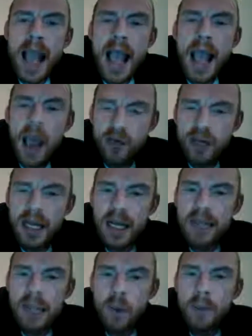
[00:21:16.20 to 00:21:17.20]
I
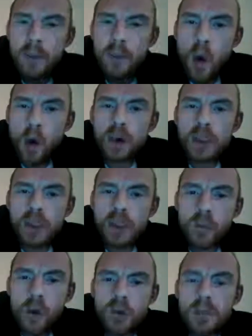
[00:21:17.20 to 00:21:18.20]
realized how important it
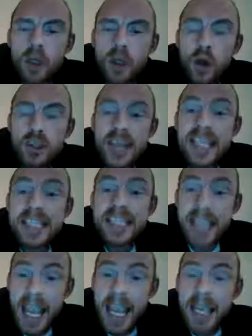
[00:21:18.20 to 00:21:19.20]
was because this
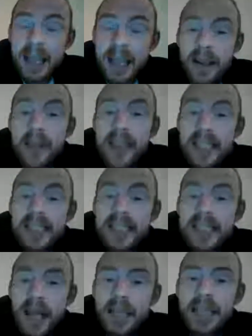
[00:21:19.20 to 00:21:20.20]
key, this
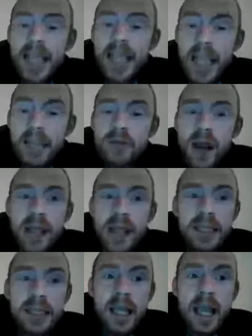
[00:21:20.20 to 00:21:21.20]
exact key,
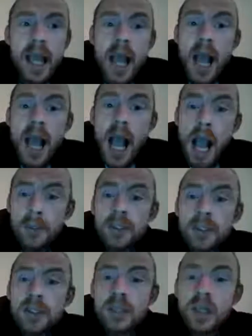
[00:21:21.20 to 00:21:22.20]
right,
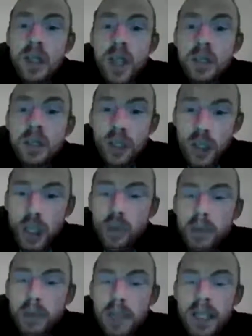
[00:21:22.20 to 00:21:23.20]
happened to
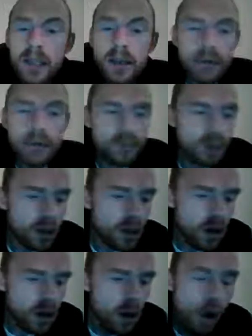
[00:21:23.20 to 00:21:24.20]
cure me
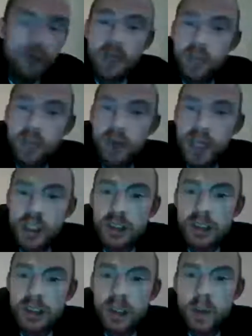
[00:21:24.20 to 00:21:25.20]
of
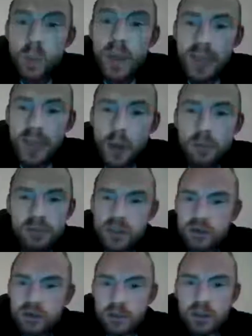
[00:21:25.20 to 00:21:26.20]
depression without
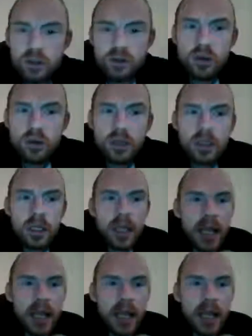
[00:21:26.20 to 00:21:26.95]
prescription drugs.